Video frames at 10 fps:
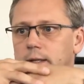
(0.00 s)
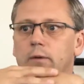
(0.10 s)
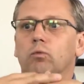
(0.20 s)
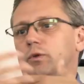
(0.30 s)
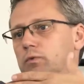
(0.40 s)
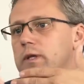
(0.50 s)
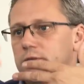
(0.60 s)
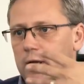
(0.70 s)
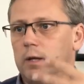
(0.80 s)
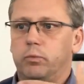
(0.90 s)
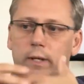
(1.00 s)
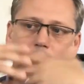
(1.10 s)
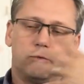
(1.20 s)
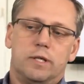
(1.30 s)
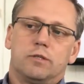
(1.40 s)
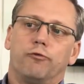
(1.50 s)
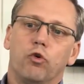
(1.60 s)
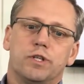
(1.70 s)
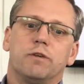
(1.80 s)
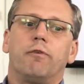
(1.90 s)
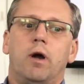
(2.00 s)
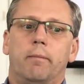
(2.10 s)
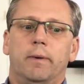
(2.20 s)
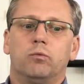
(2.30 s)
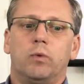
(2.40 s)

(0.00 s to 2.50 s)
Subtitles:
what we developed with Autodesk Forge environment,